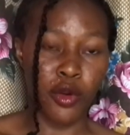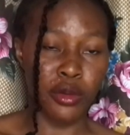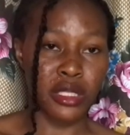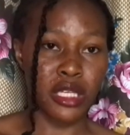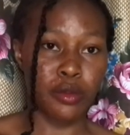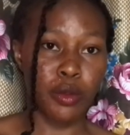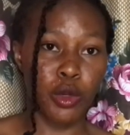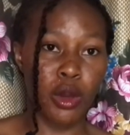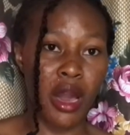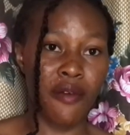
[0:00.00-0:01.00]
For instance,
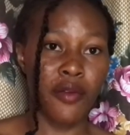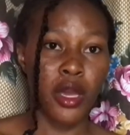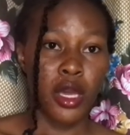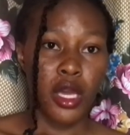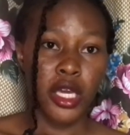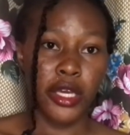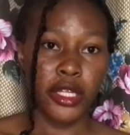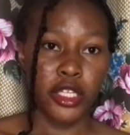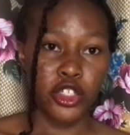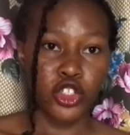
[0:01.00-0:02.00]
maybe you have
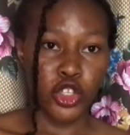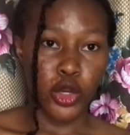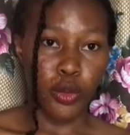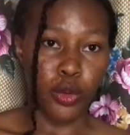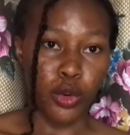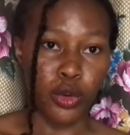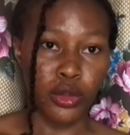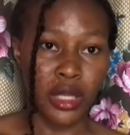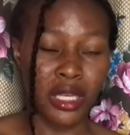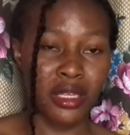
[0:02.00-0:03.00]
English
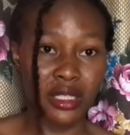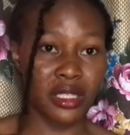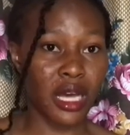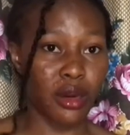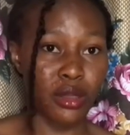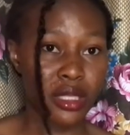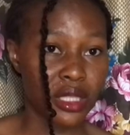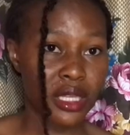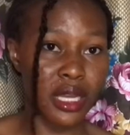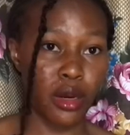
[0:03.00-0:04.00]
A1, it is
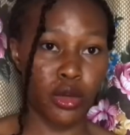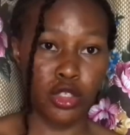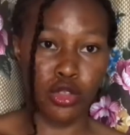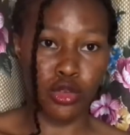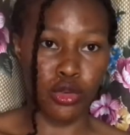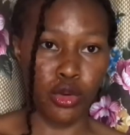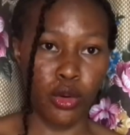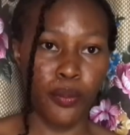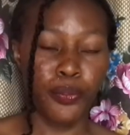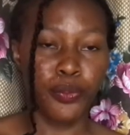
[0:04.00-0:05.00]
calculated according to
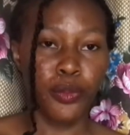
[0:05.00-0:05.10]
your